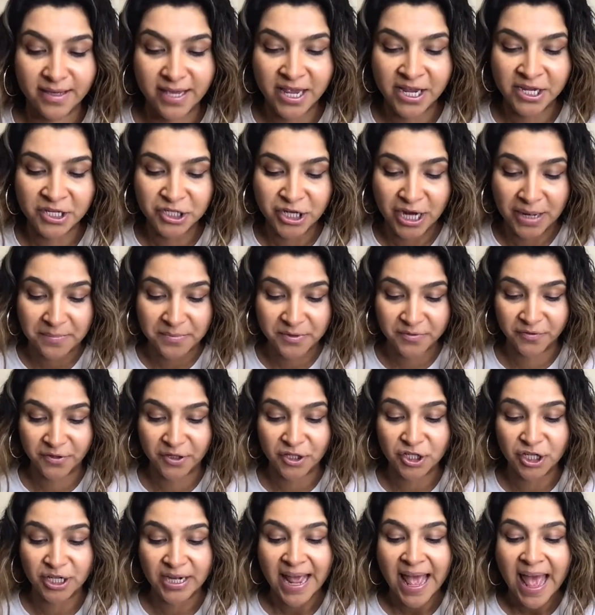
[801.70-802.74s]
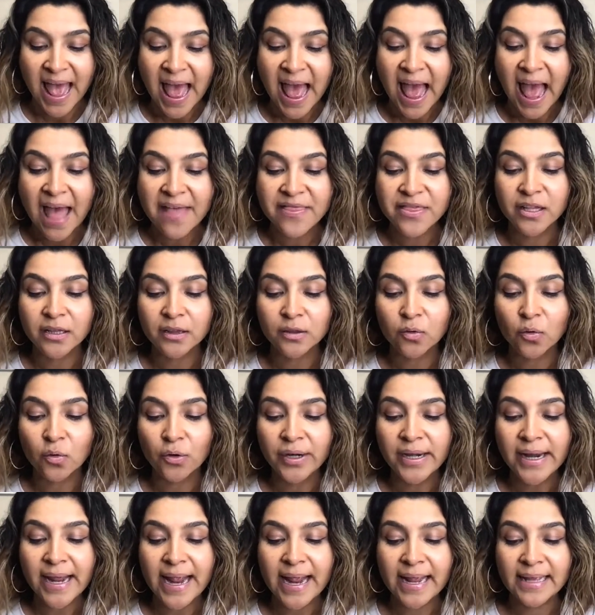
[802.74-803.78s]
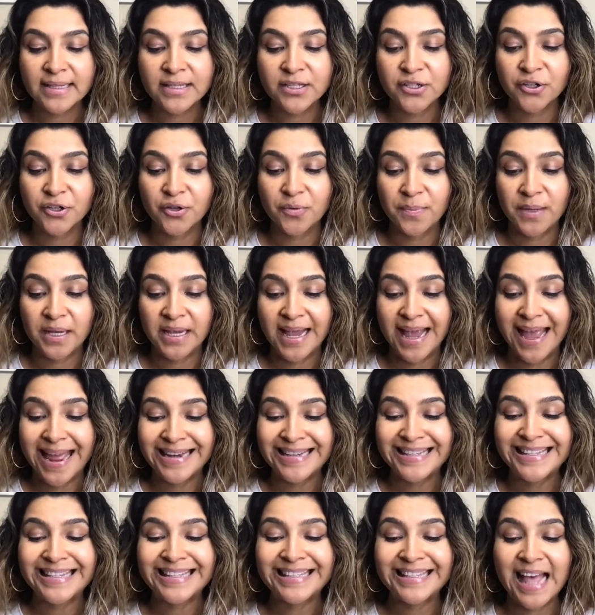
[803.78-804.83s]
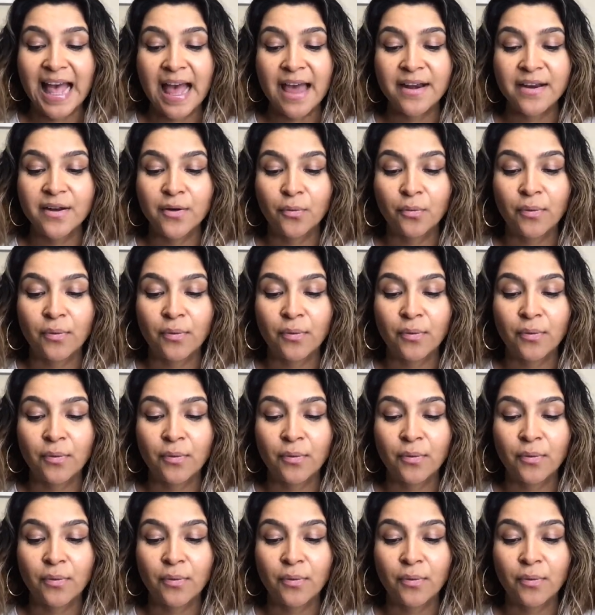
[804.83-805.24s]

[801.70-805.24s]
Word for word: King James Version. And the Lord answered me and said,